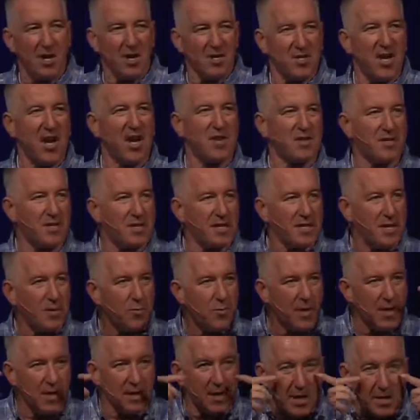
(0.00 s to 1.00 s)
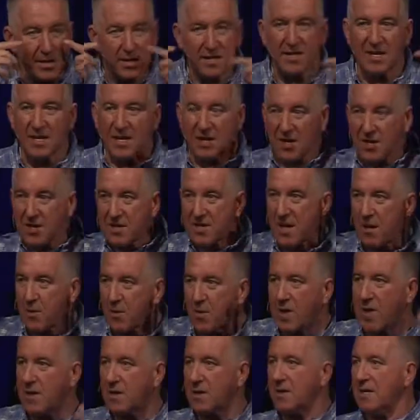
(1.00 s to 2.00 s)
touch, things that we can see, things that
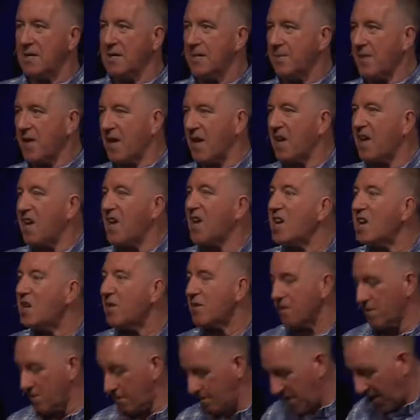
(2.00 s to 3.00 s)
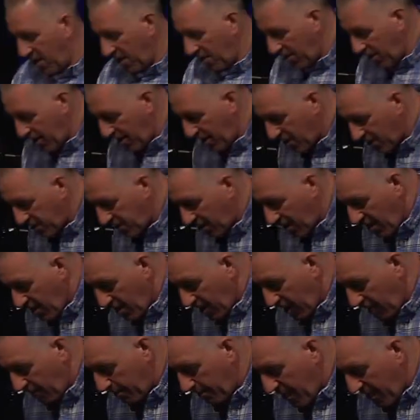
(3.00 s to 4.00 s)
we can hear. He goes,
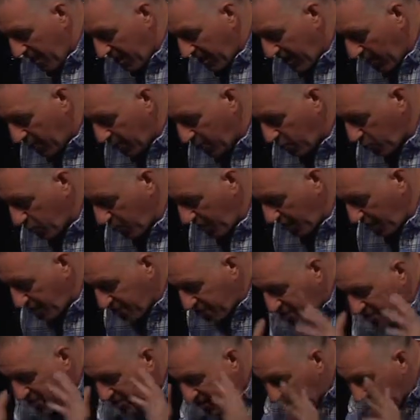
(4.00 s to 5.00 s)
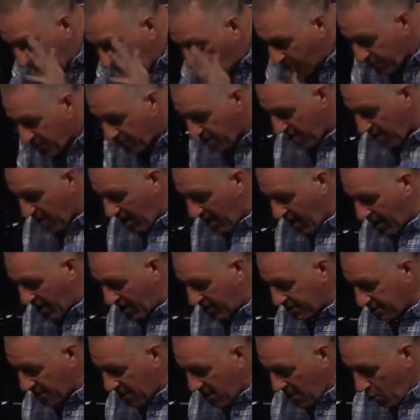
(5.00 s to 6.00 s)
that which we have seen with our
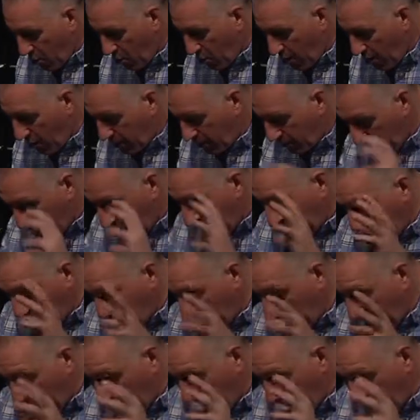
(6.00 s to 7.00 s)
eyes, because we